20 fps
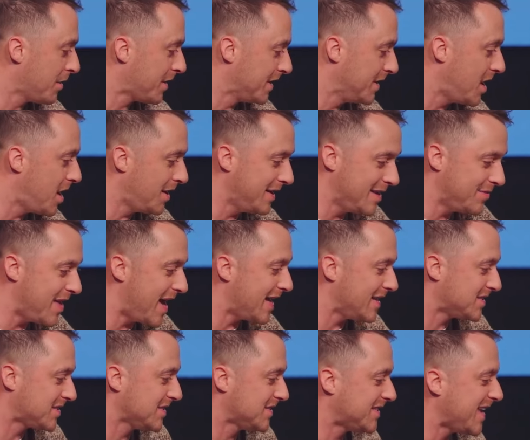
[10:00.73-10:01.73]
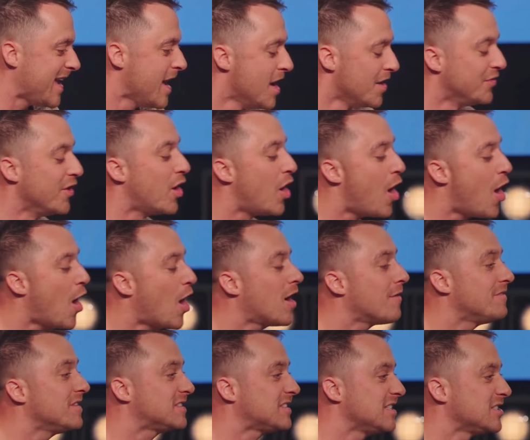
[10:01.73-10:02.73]
milk and honey. That is to say, the
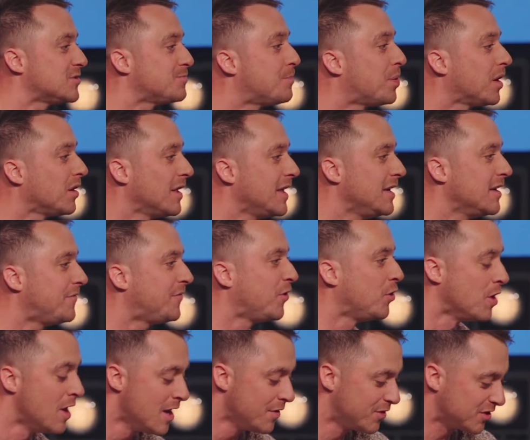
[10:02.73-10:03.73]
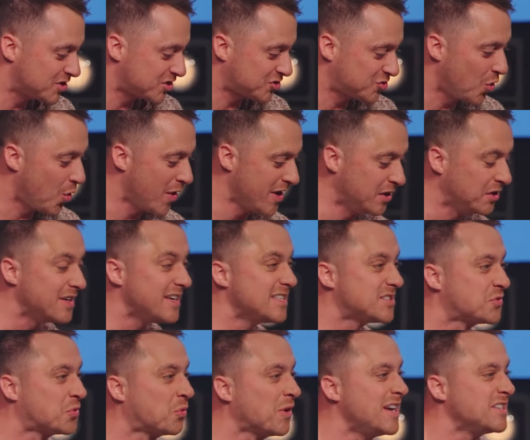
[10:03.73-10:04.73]
harvest is plentiful. The soil
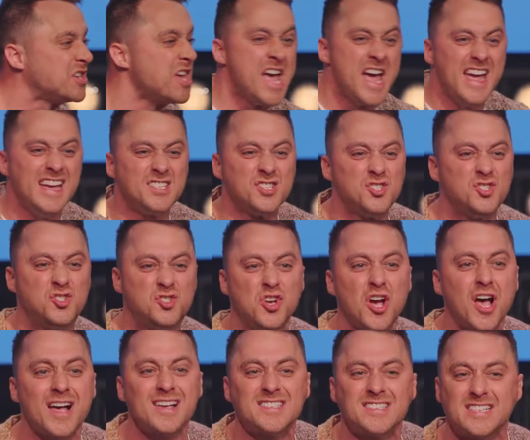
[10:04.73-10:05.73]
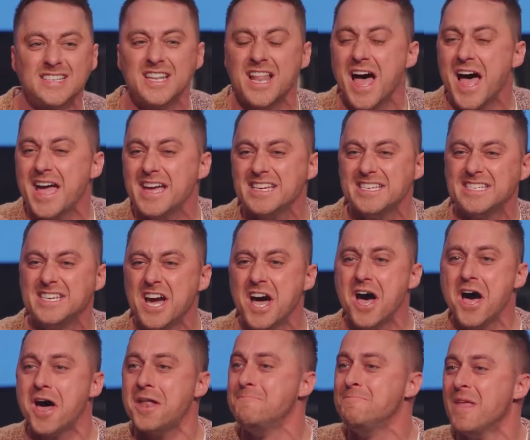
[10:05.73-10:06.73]
is rich. It's just like
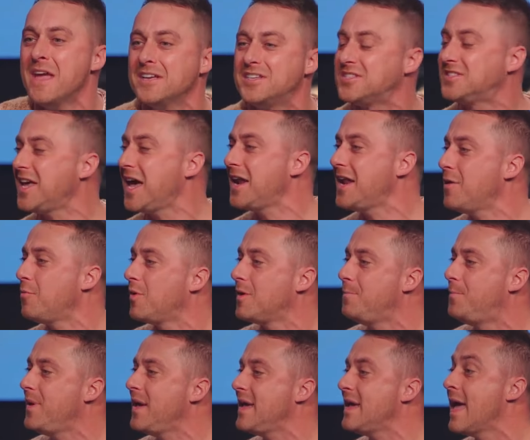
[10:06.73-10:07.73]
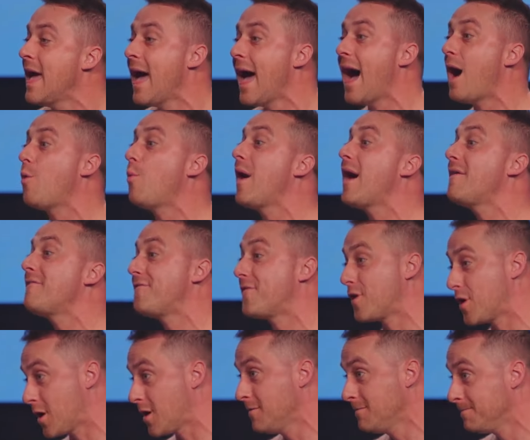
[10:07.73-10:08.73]
God said it would be.
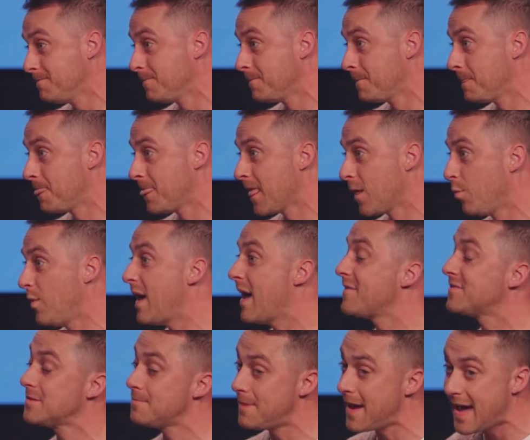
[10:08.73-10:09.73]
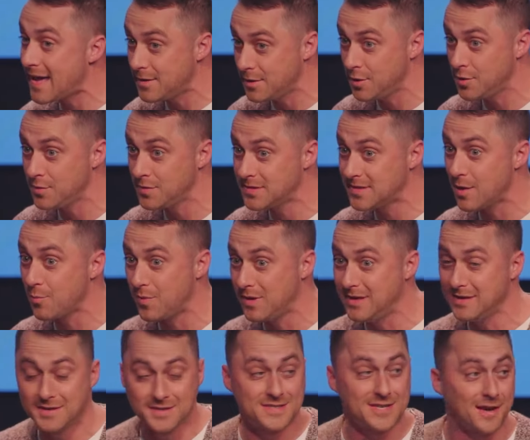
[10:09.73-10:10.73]
However, we have some bad news that
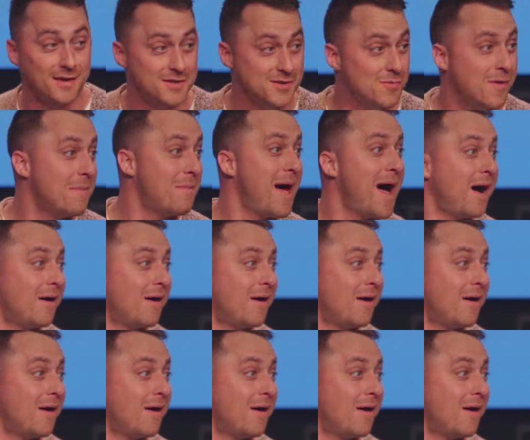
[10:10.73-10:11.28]
we need to tell you